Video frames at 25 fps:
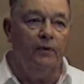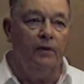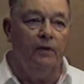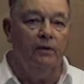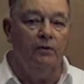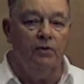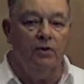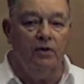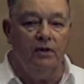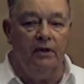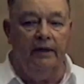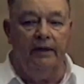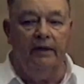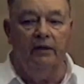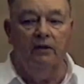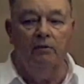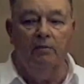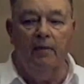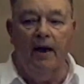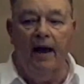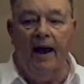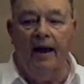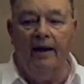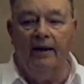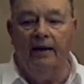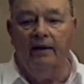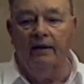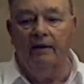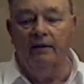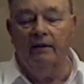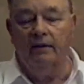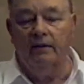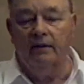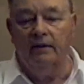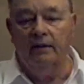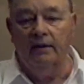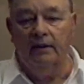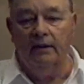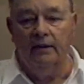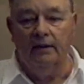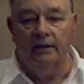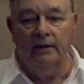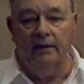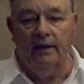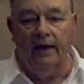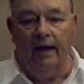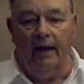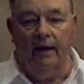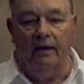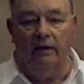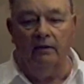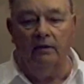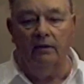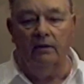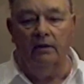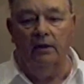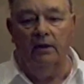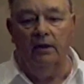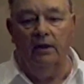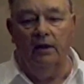There was steel matting down,